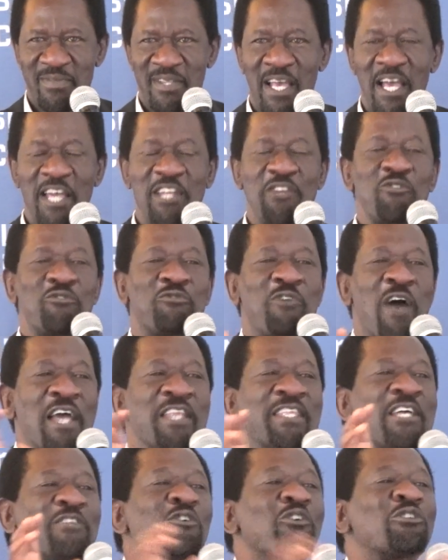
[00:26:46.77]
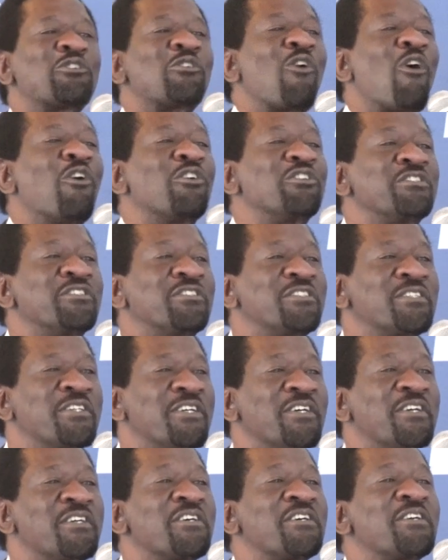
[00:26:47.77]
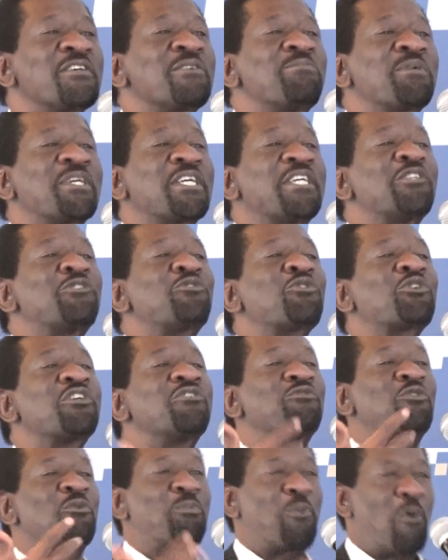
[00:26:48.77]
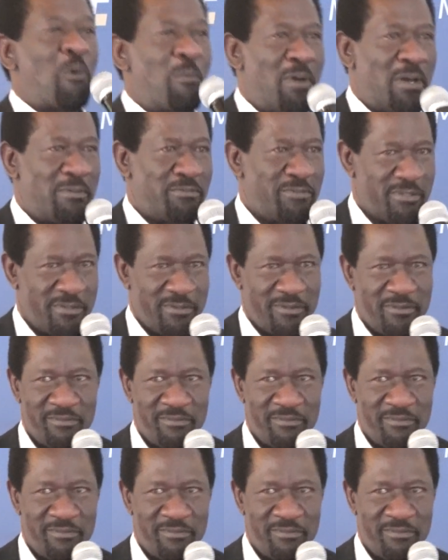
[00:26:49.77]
And you find that those loans begin to give you problems.